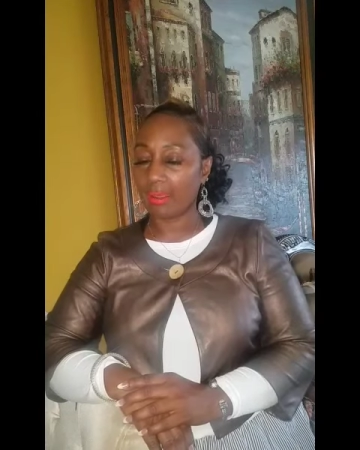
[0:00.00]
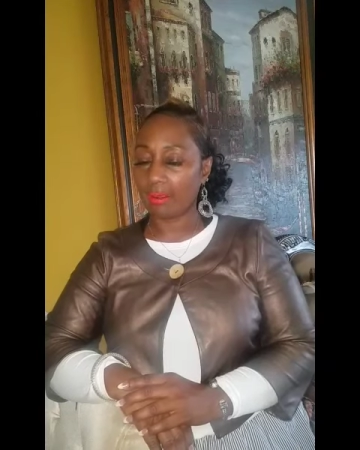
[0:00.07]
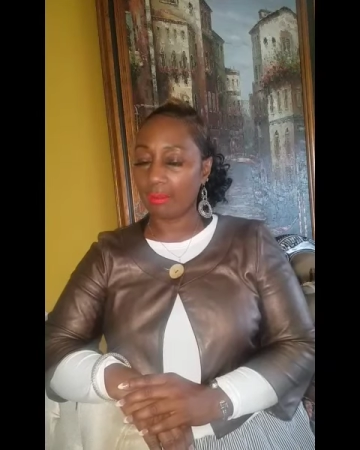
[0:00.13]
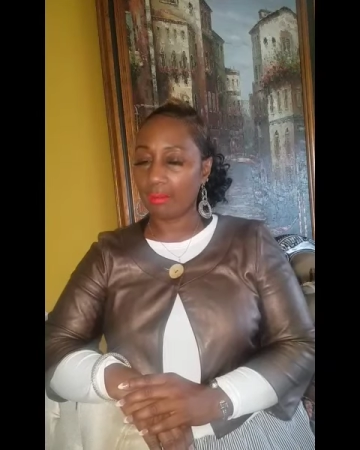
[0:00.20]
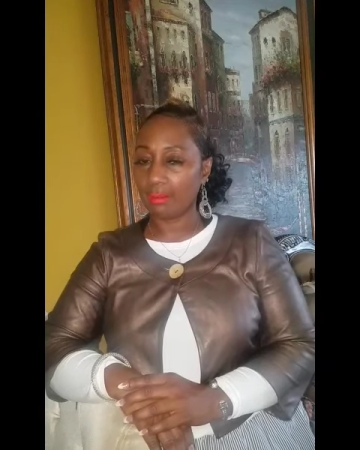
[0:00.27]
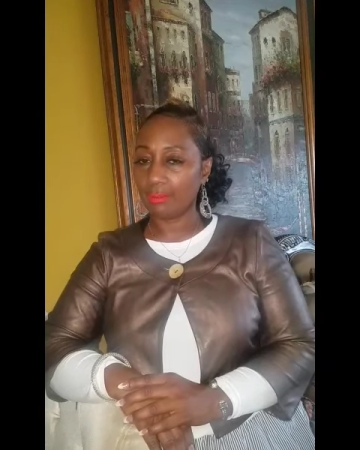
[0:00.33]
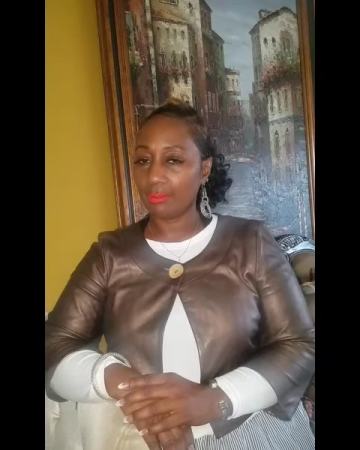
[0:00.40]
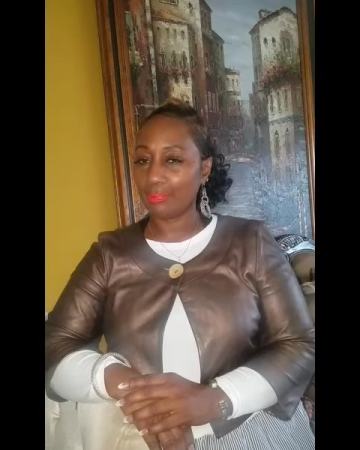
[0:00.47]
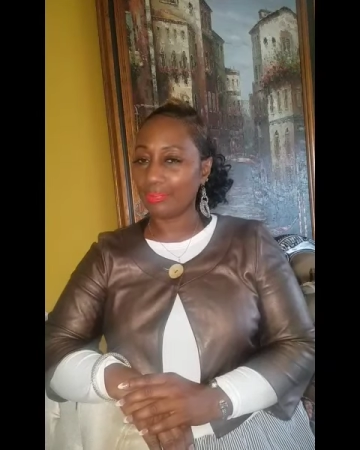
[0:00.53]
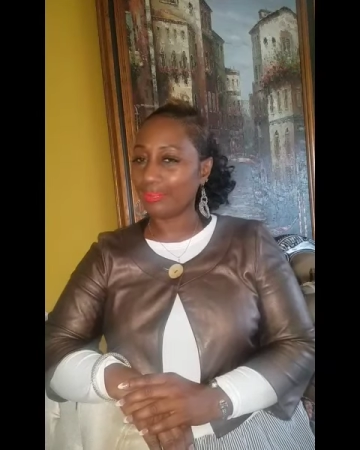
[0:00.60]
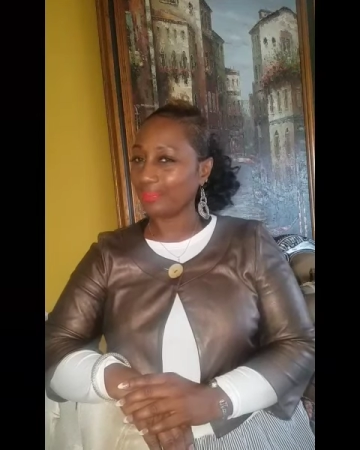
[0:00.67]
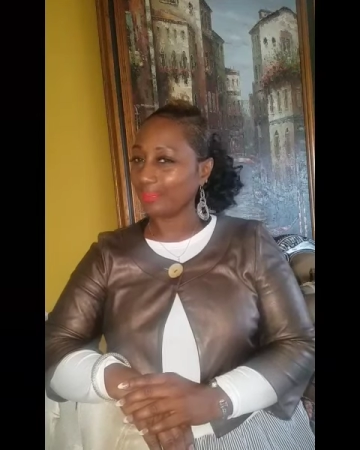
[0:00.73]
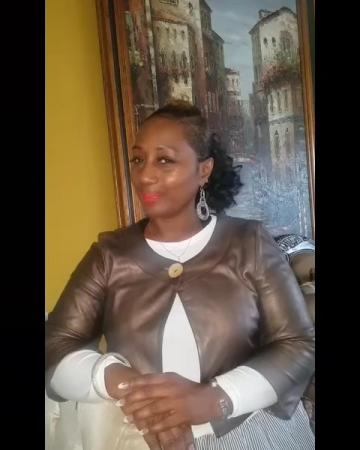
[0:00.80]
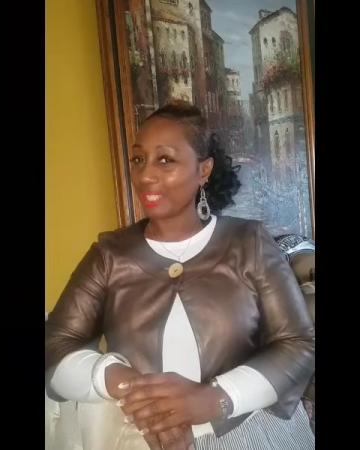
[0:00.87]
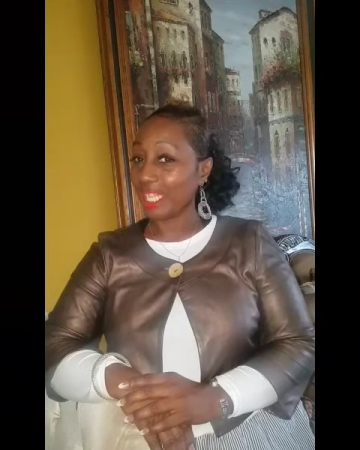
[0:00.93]
hell.
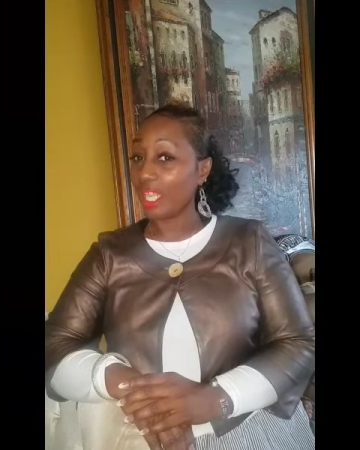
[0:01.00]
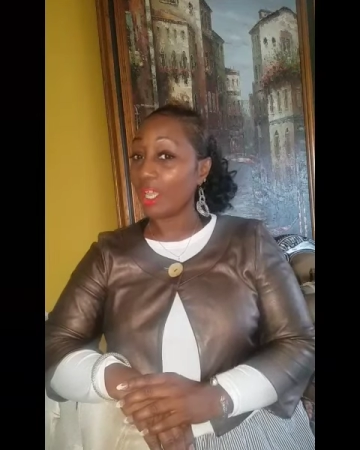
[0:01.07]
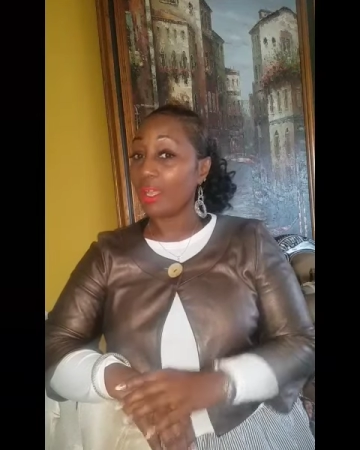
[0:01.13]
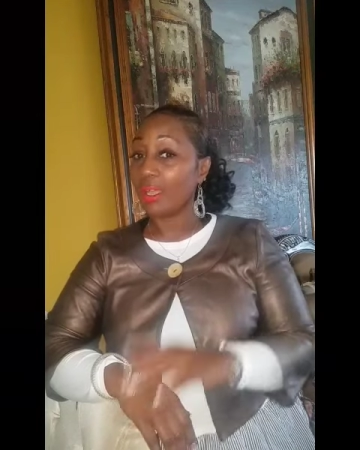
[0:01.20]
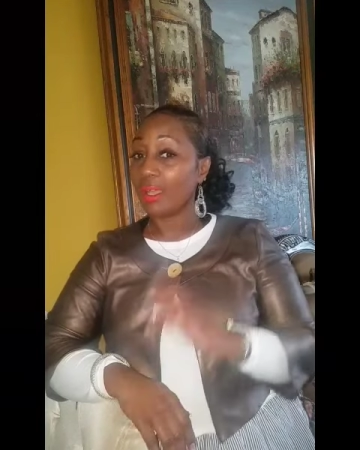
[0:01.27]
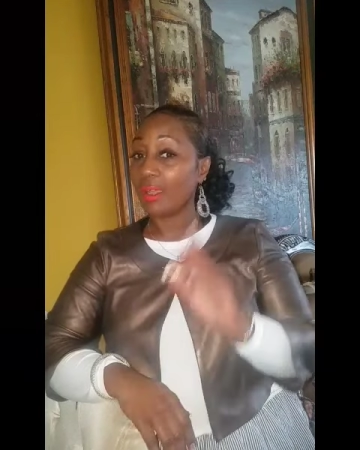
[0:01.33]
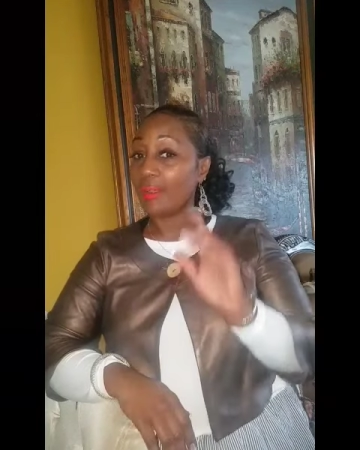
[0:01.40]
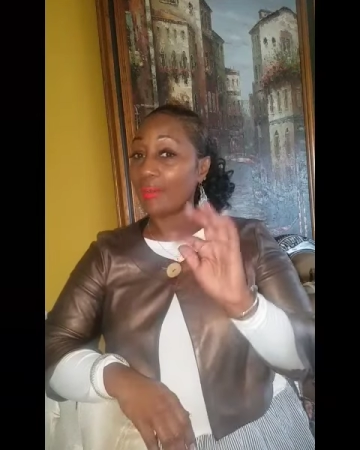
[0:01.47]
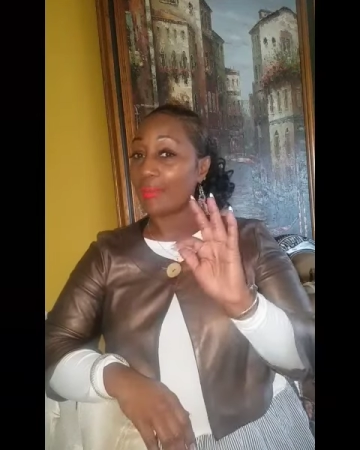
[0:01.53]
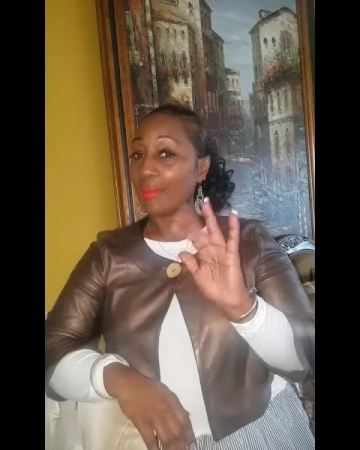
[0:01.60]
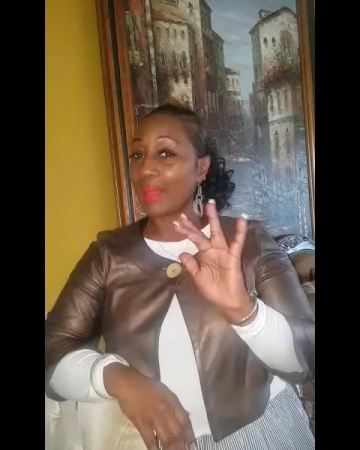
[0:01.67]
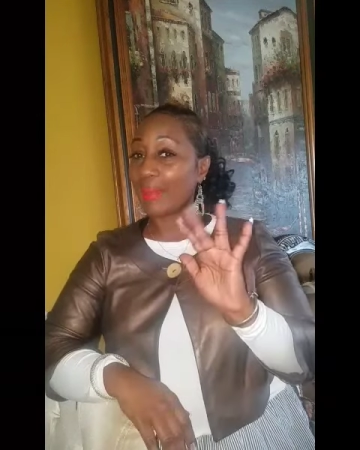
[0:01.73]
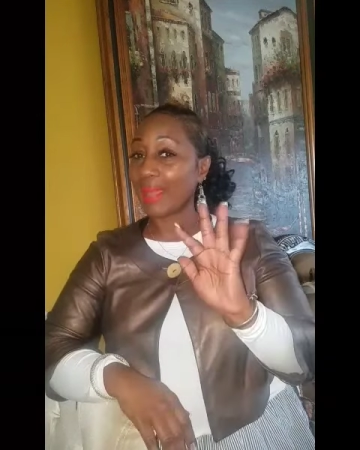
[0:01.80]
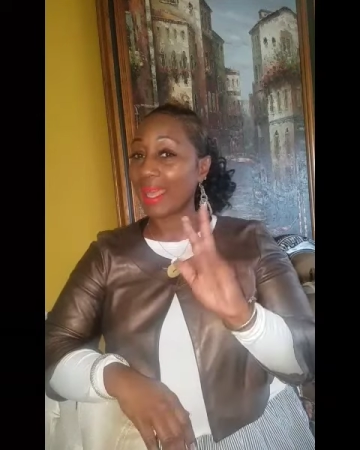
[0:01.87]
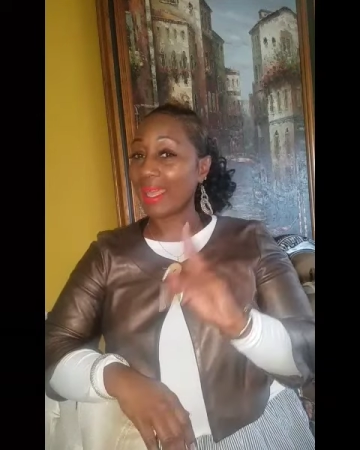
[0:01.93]

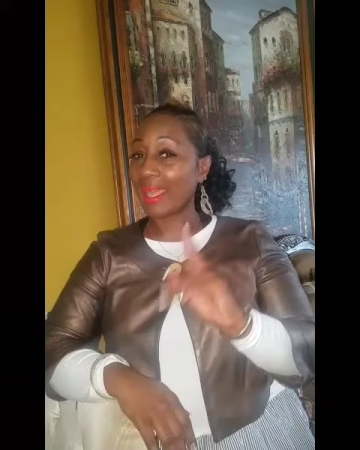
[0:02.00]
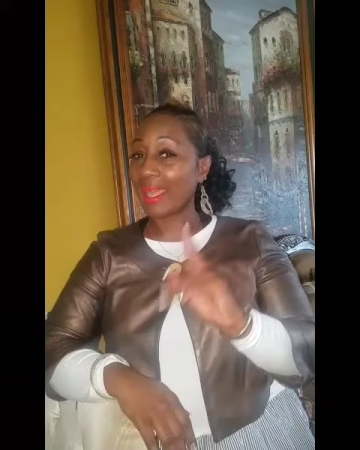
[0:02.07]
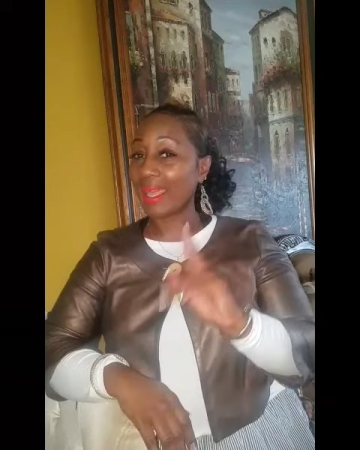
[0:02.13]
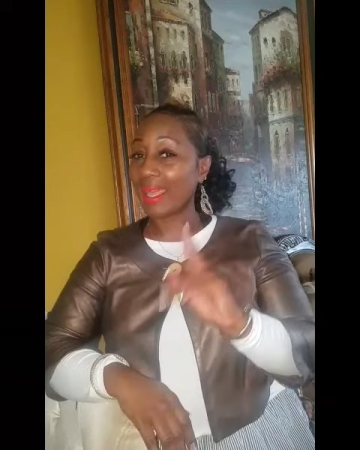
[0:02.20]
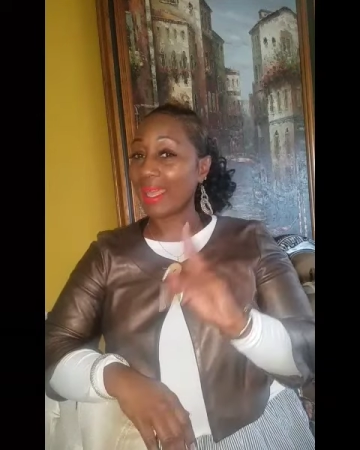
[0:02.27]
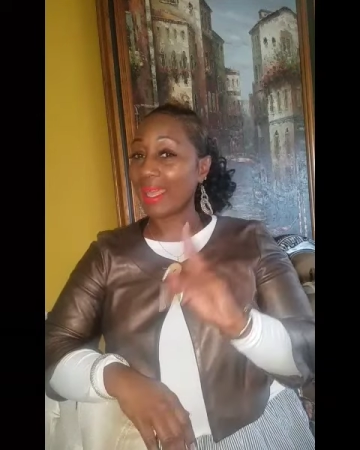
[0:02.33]
Bye bye.